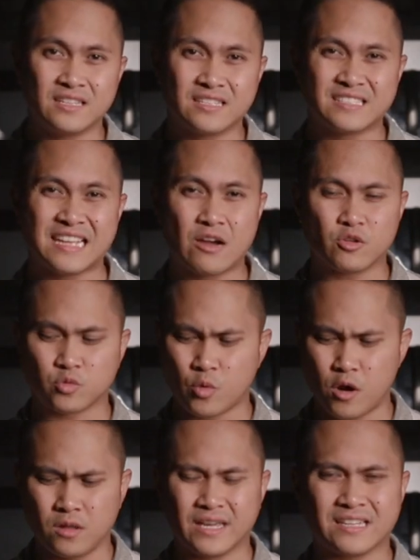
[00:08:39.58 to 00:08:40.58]
sound as
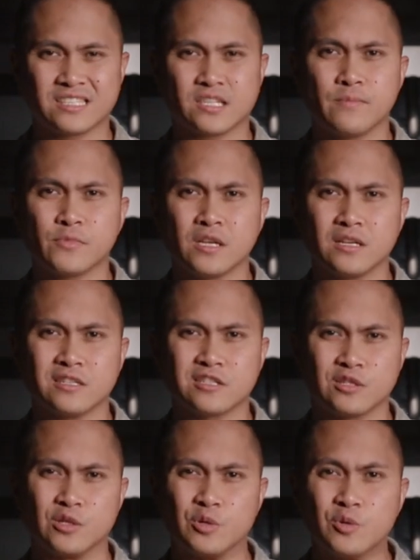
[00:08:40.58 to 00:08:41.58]
well, like something
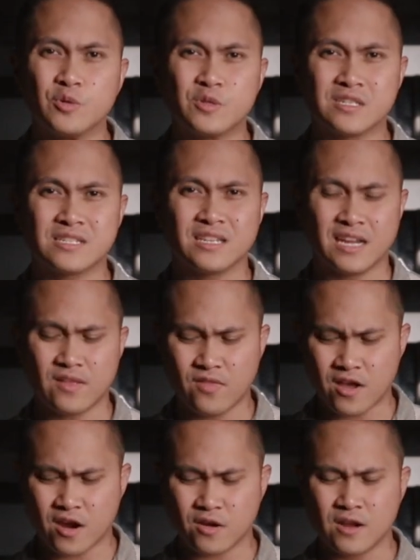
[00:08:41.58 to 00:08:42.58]
is loose in
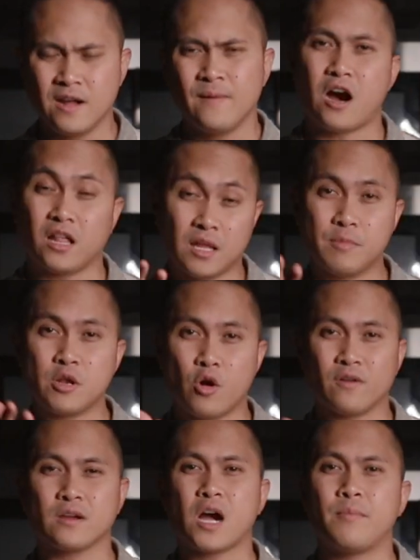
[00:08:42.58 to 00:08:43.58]
there? Let me
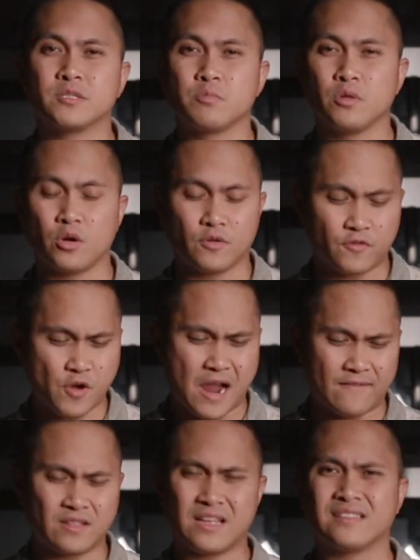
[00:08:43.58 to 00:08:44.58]
know in the comments below if you're
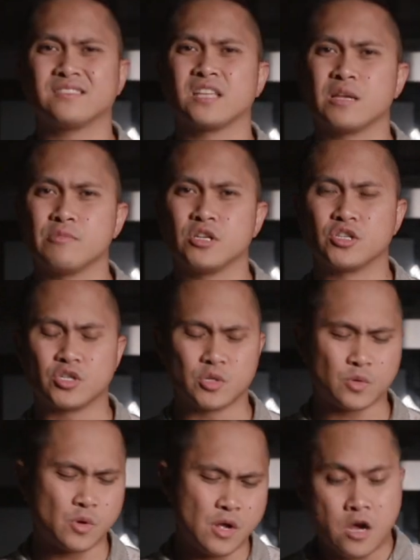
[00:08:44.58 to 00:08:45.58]
having that same
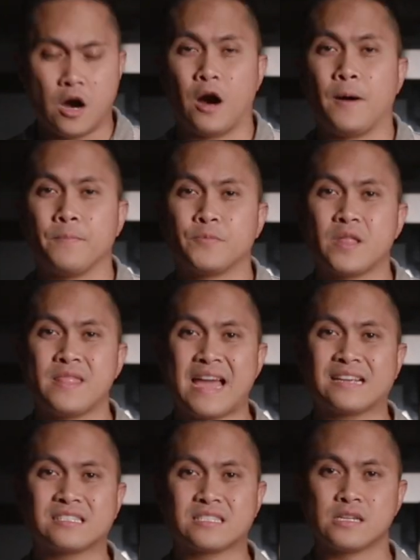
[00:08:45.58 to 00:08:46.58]
issue. The
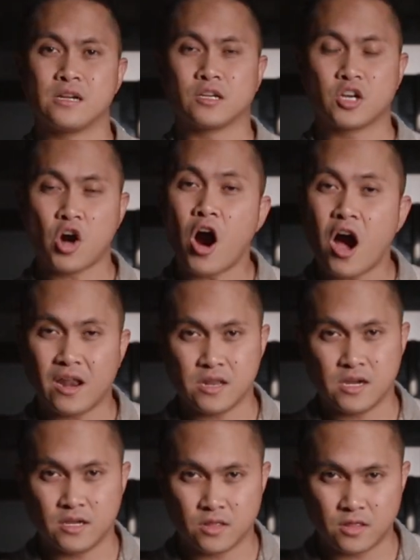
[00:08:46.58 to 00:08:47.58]
next
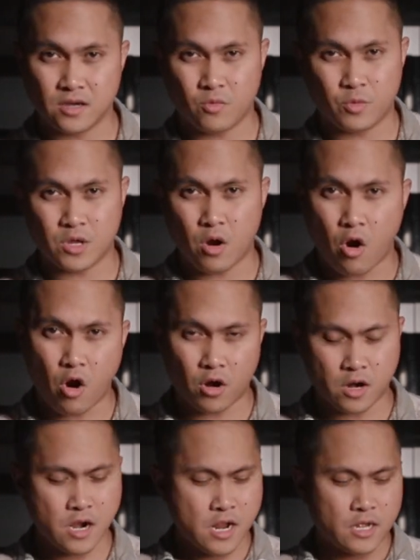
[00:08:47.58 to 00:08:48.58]
con that we
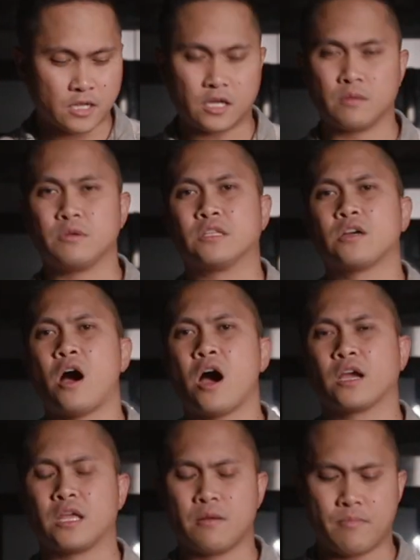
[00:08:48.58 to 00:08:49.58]
are gonna be
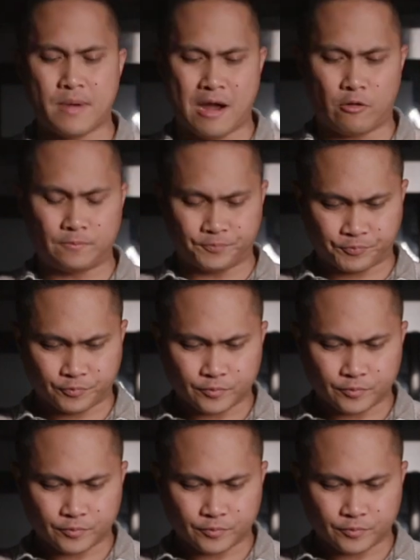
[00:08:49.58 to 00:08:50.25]
talking about